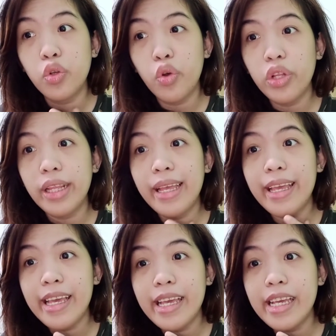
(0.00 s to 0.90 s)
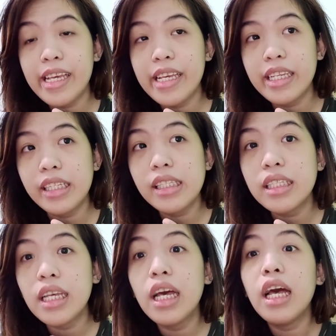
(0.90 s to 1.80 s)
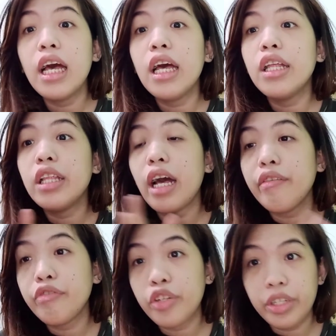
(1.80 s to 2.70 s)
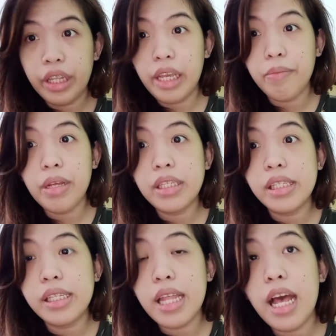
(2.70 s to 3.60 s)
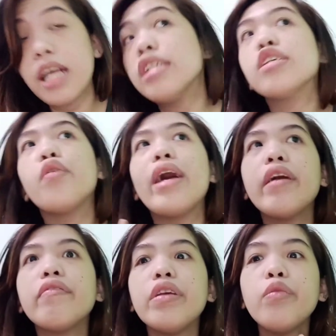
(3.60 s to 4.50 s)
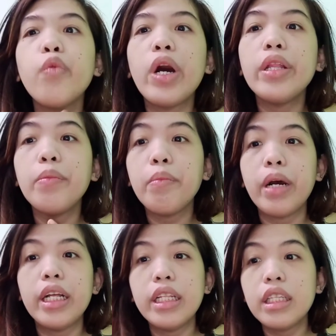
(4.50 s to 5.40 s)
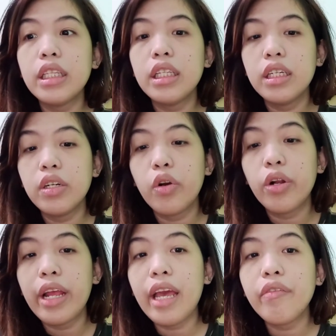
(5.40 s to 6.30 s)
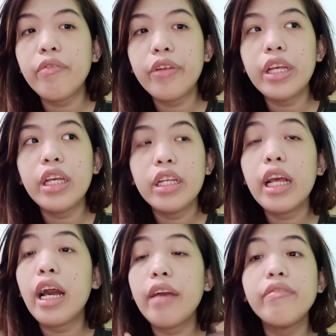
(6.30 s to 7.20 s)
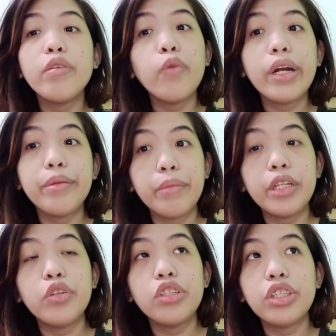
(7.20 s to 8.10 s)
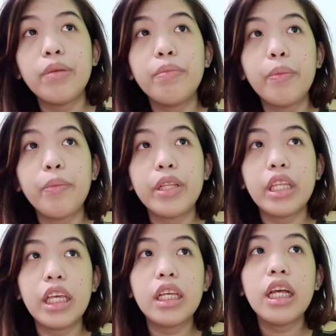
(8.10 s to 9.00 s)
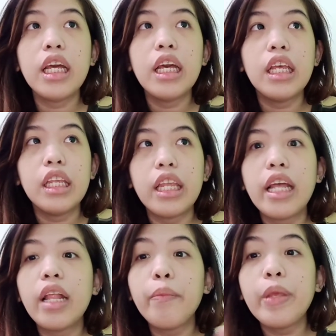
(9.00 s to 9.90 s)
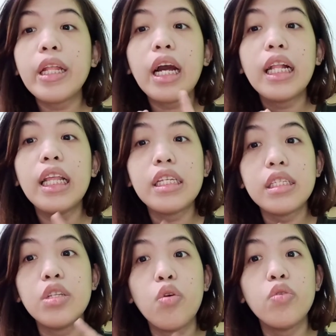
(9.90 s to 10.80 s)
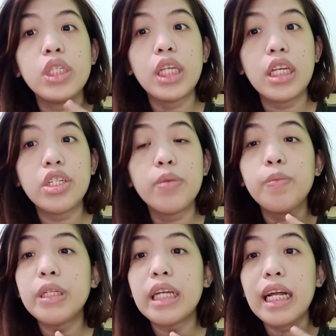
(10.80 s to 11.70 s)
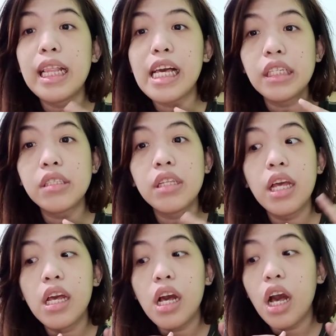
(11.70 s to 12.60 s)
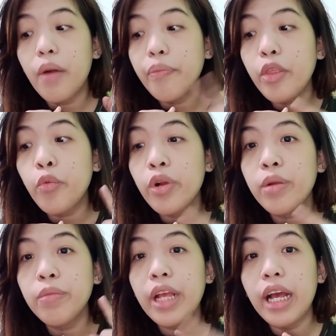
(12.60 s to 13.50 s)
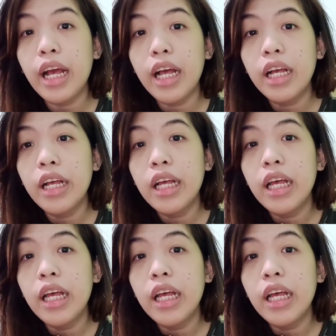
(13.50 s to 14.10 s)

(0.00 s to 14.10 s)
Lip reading: nun is after 3 months na. So, every 1 month or every 1 month yung siya ipapatik. So, then, ang pinaka-last dosage, ang pinaka-last deworm niya,